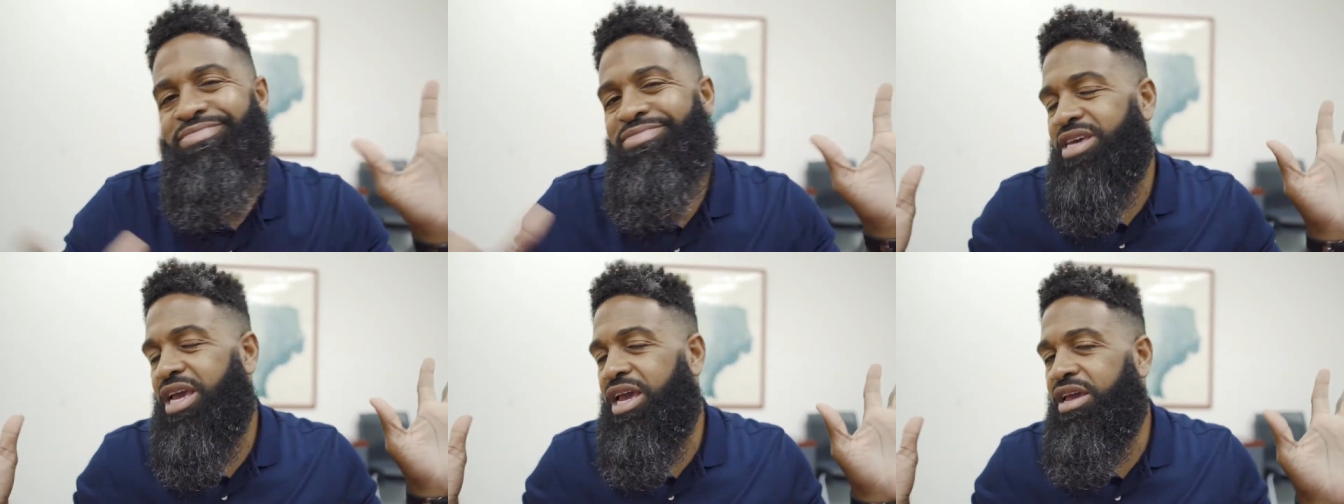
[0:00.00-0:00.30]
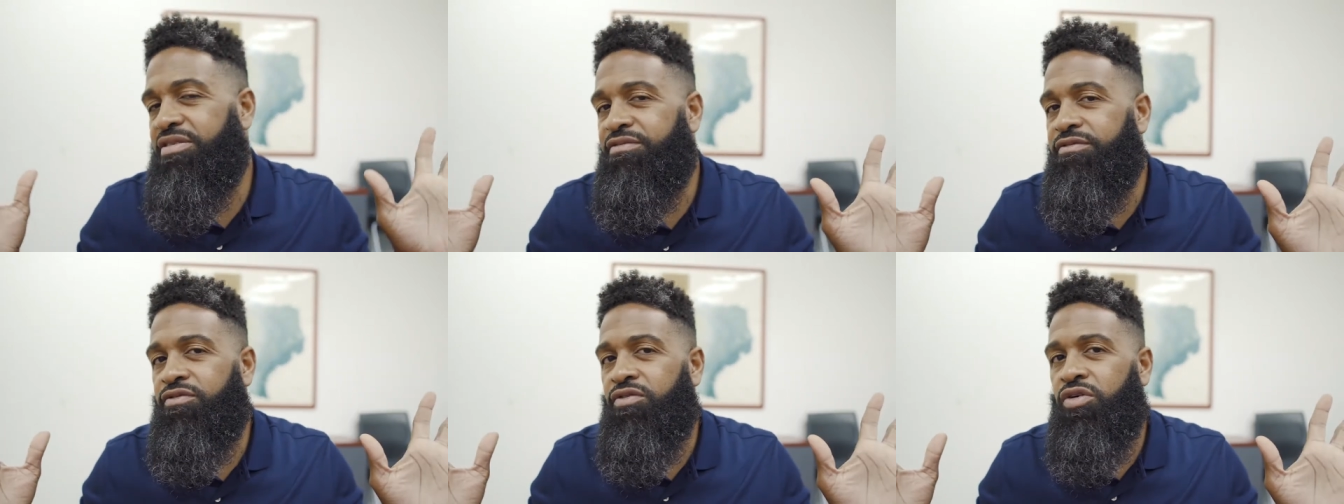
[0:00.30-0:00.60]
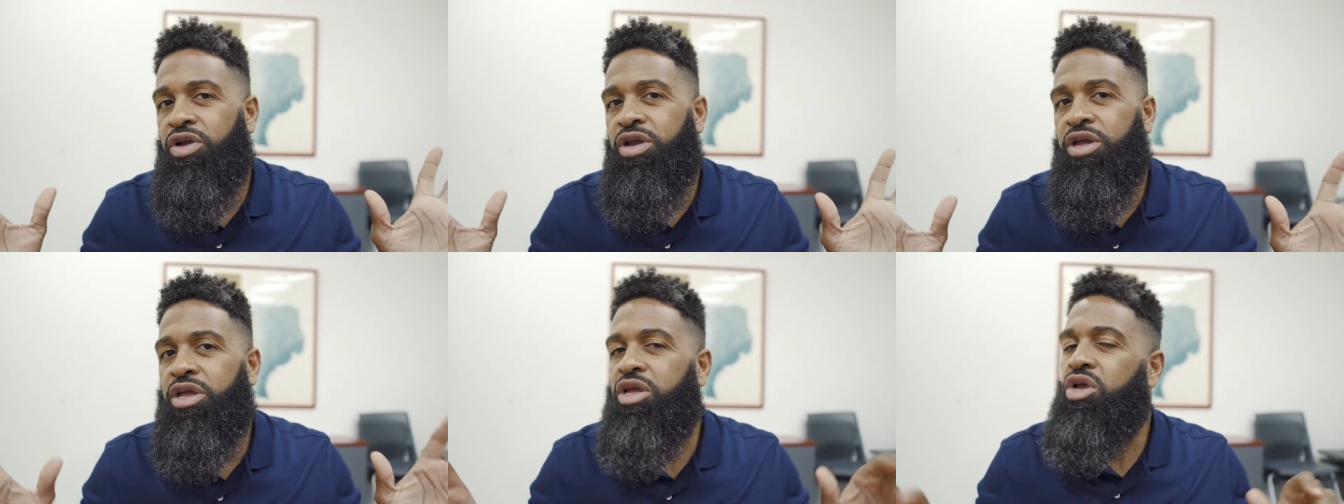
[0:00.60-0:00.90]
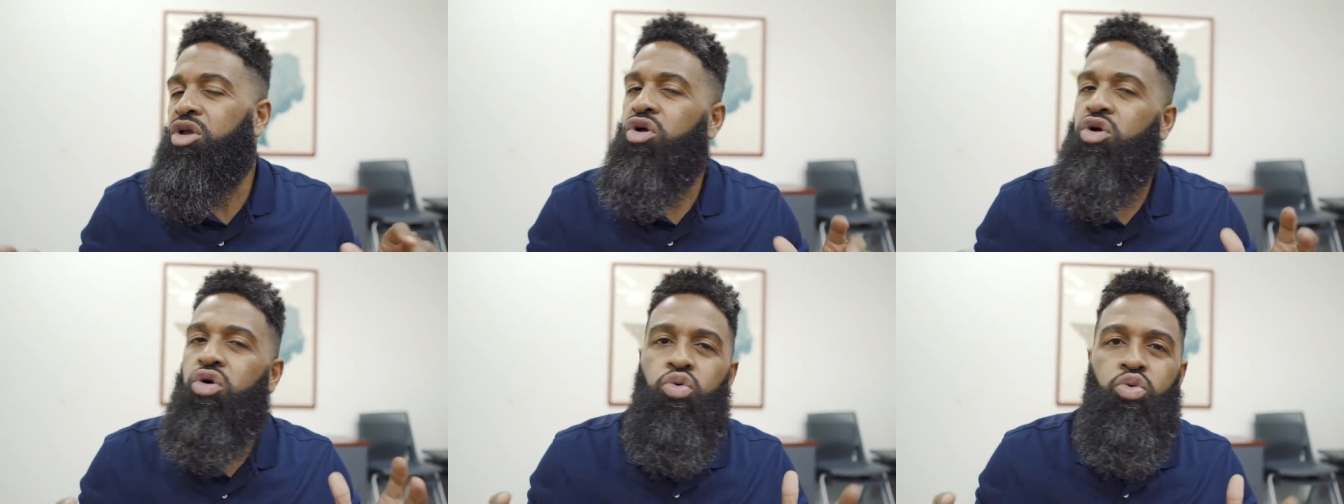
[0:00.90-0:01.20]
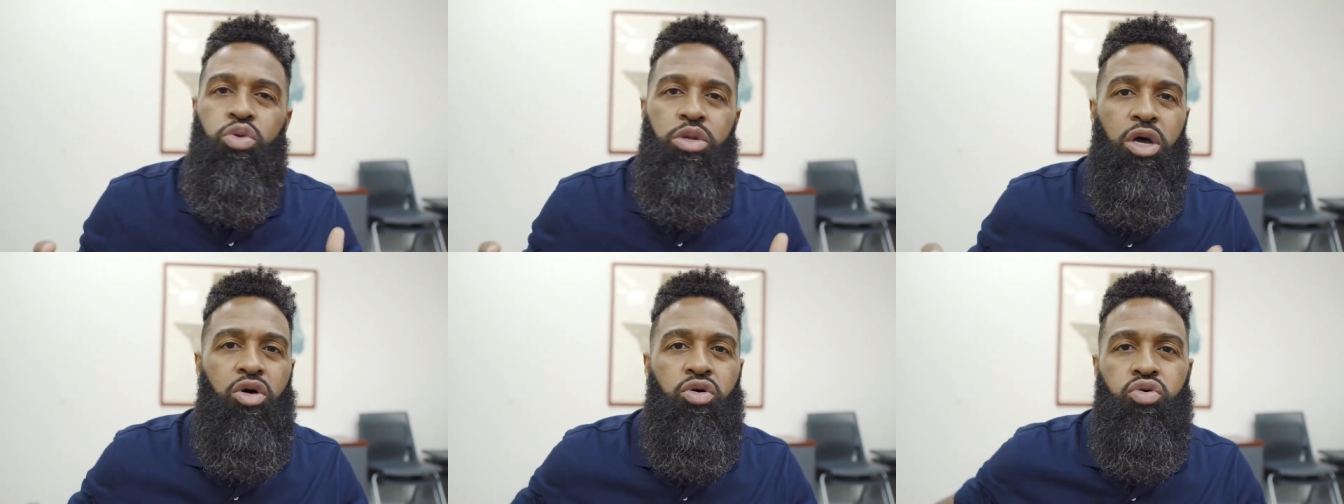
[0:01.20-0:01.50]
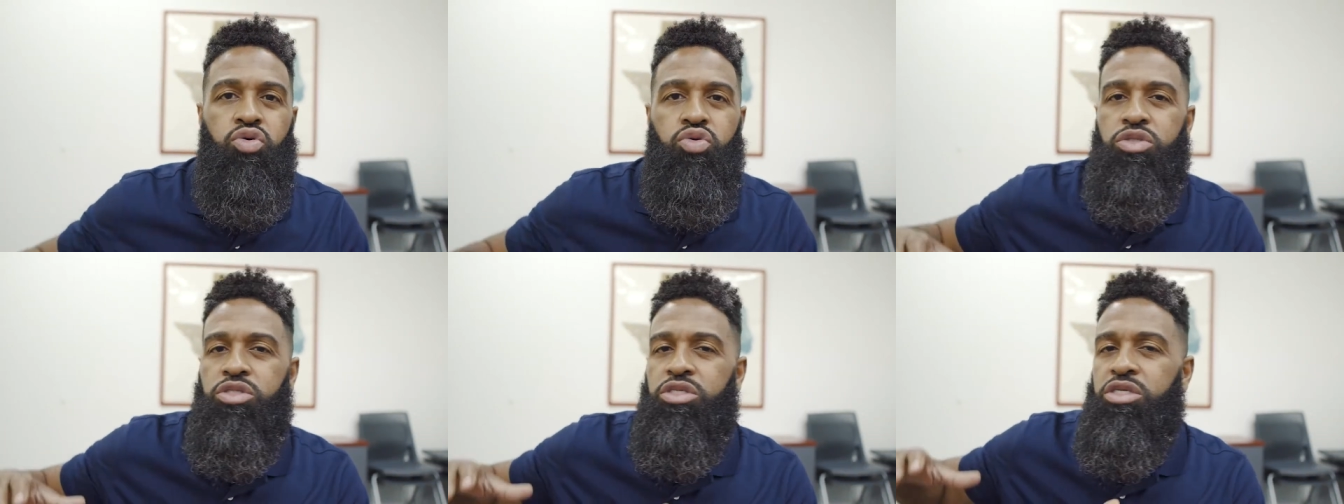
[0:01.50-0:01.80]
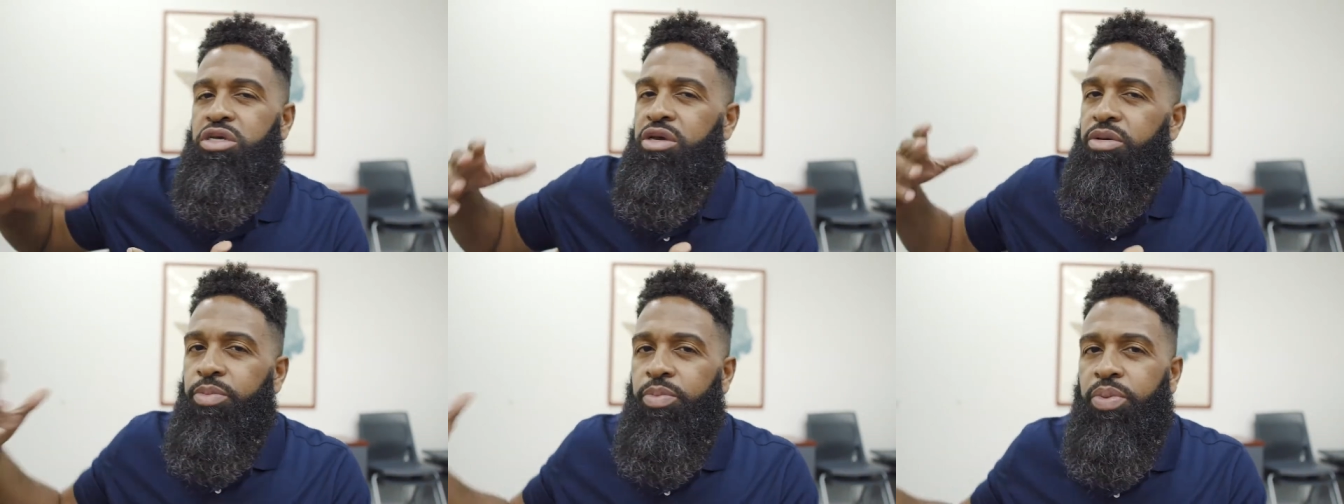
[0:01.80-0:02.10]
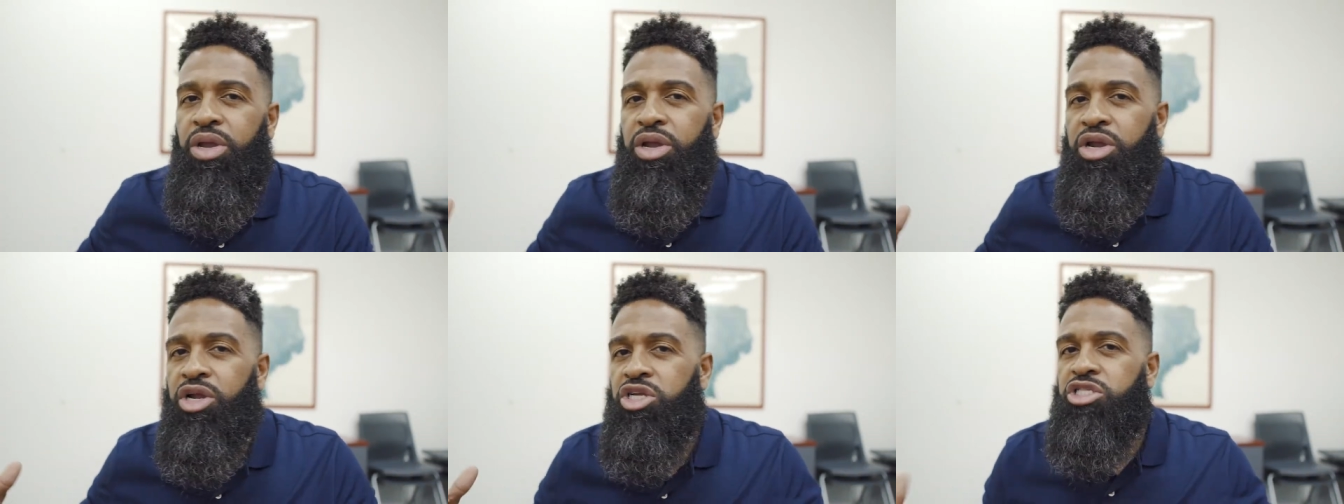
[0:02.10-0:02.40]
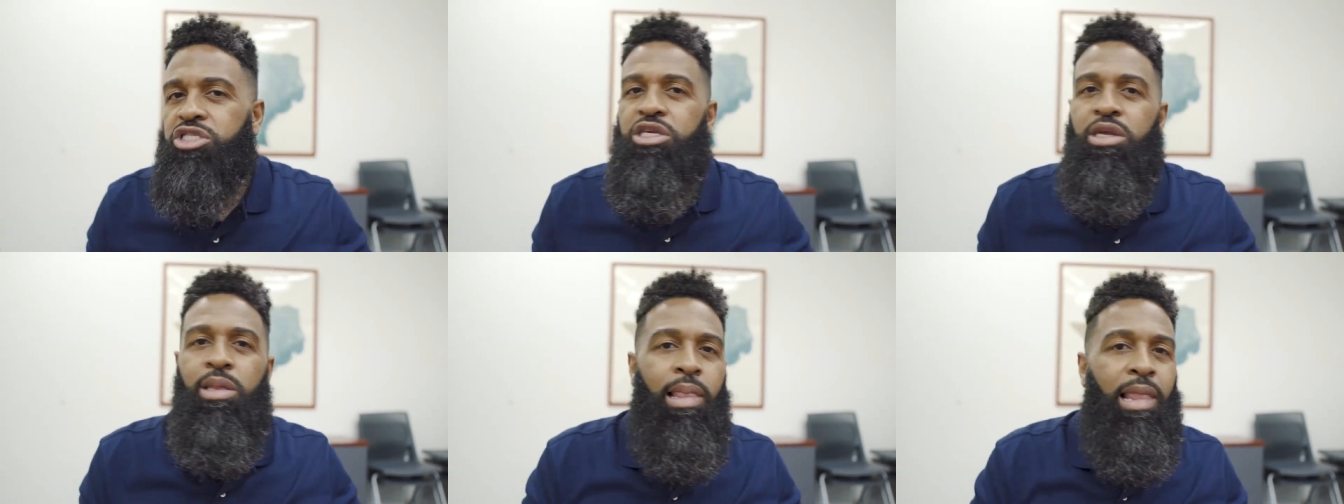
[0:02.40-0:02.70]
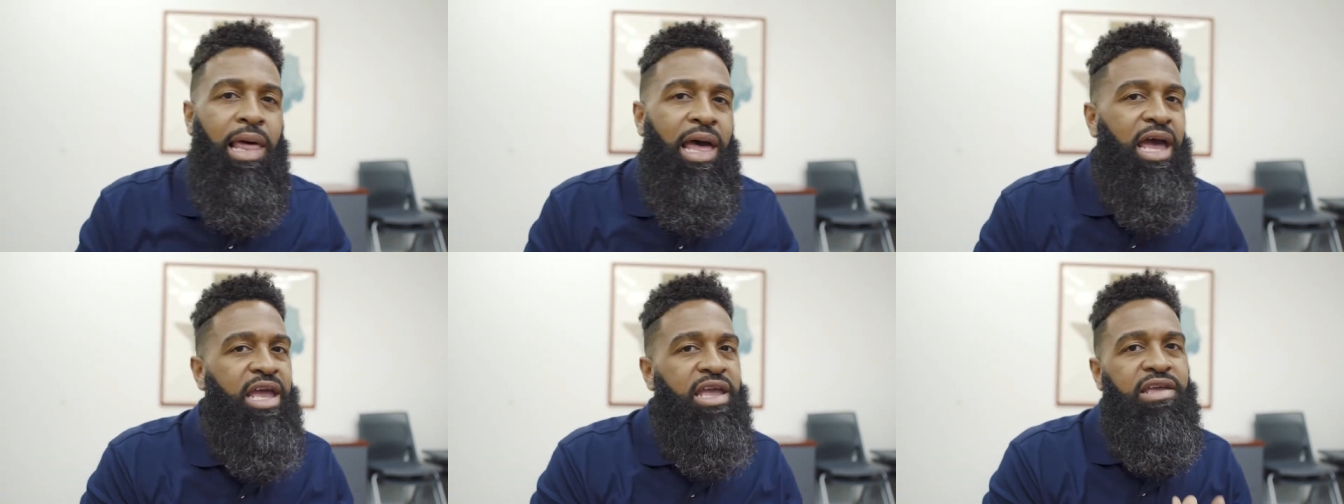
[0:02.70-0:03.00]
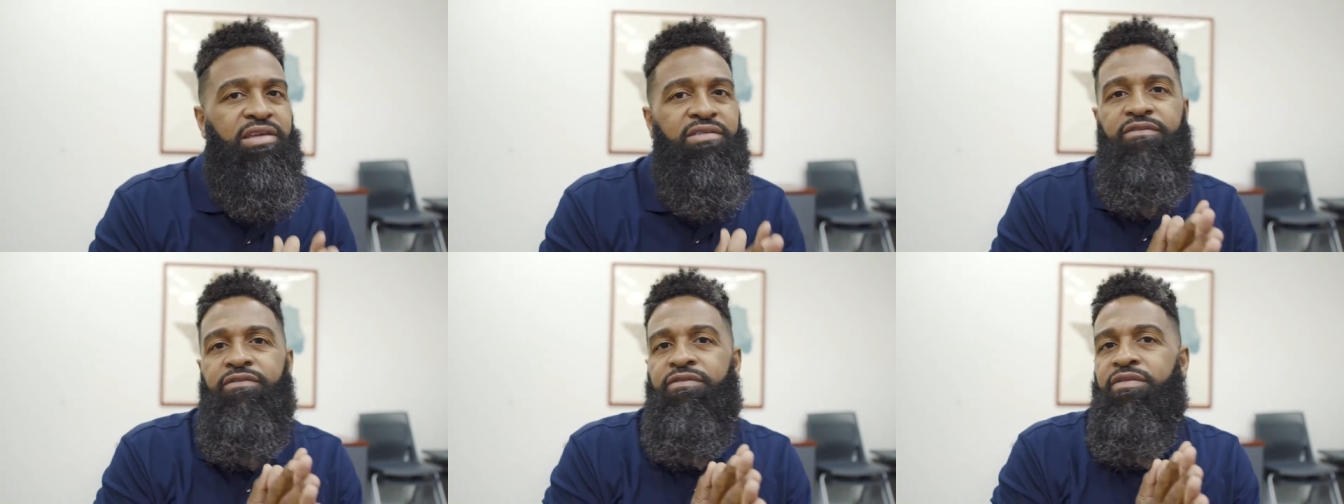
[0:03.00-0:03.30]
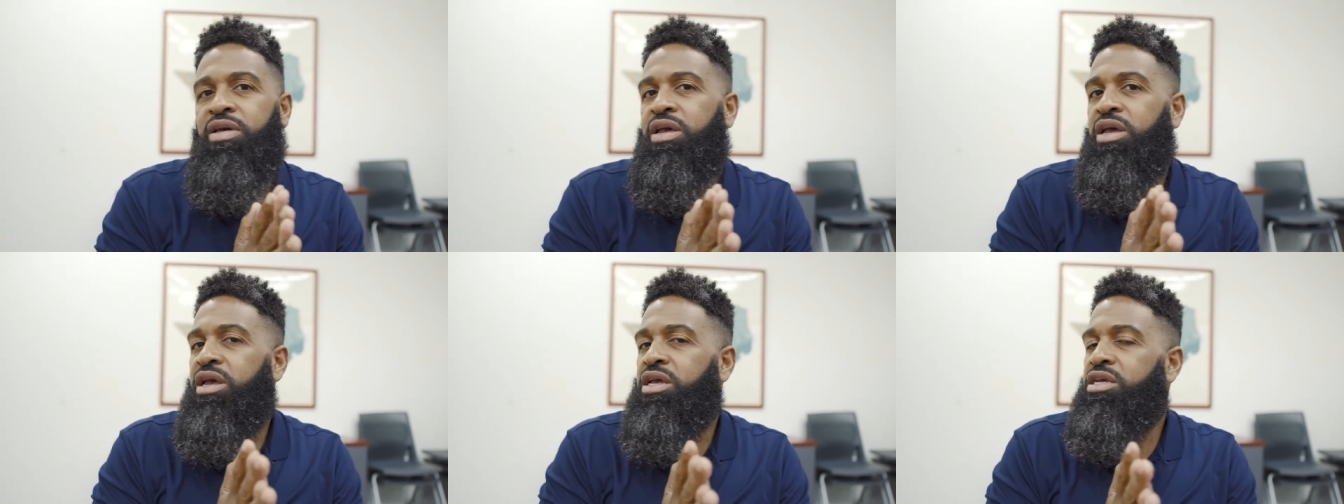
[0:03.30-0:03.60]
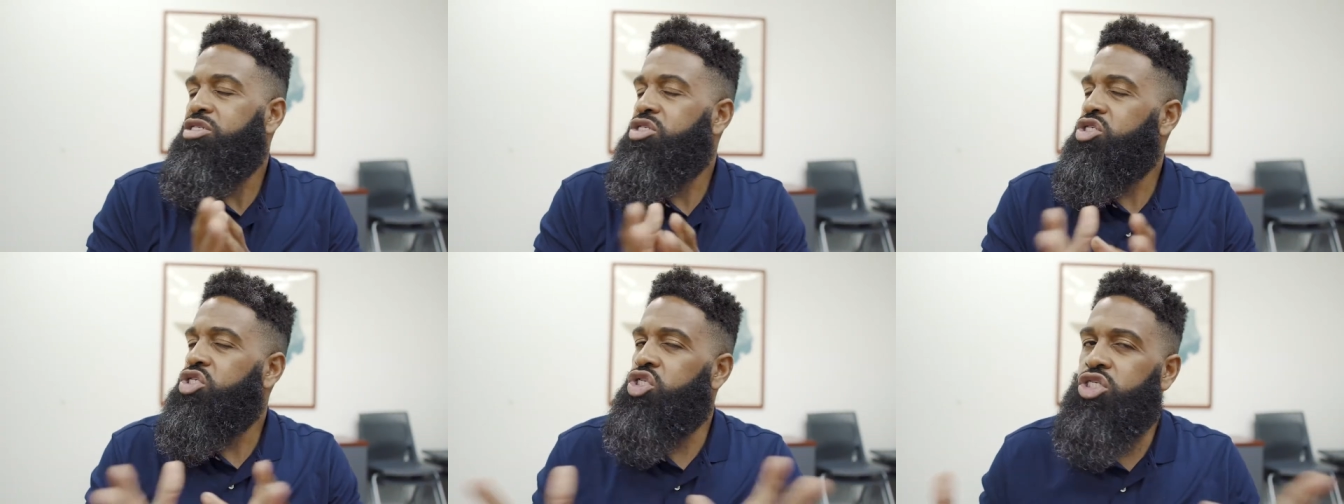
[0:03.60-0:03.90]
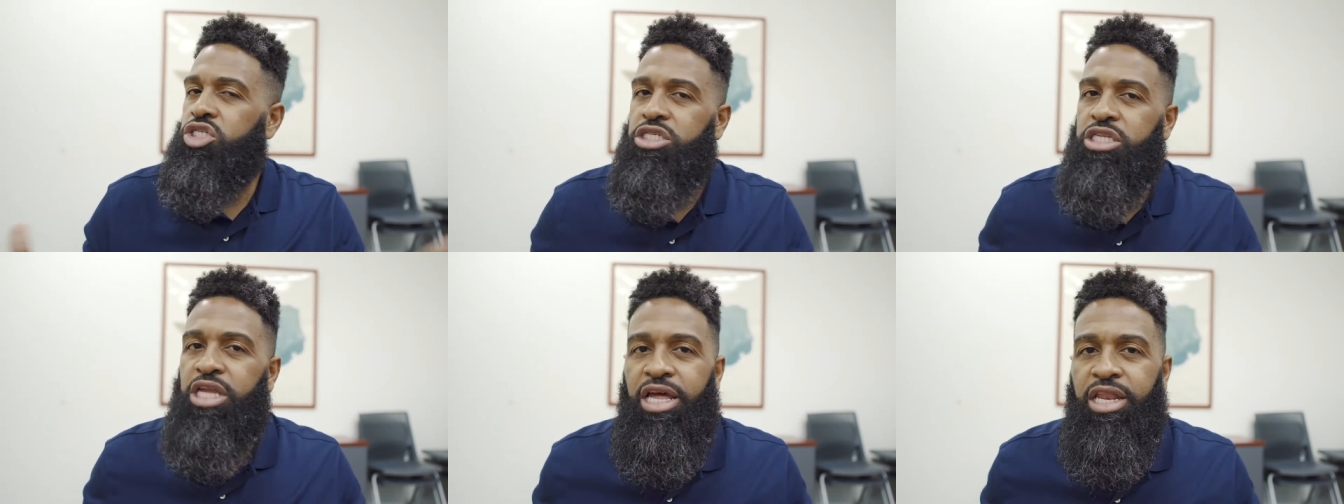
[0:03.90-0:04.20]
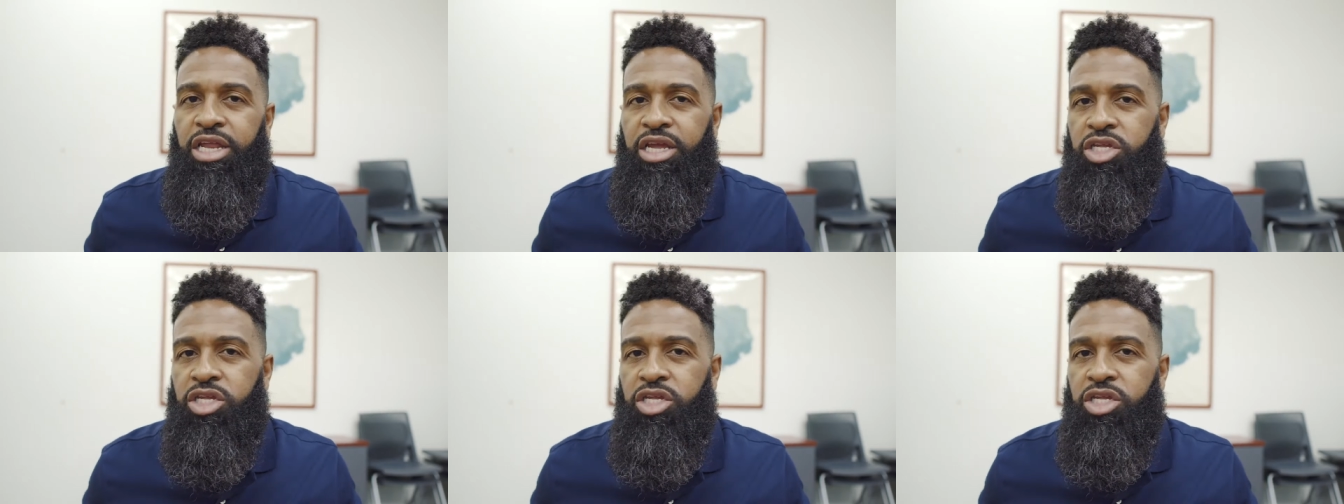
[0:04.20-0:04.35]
Came front, who knows? Parents and life, just not